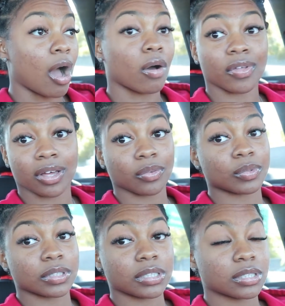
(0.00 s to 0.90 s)
all the other ones.
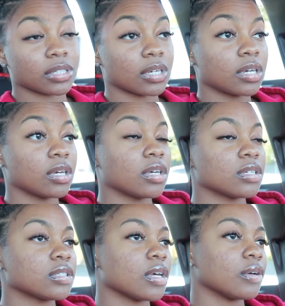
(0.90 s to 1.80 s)

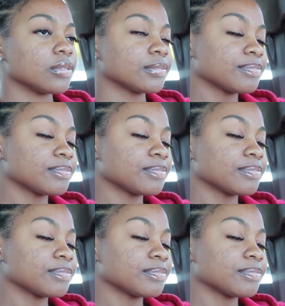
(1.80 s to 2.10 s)
So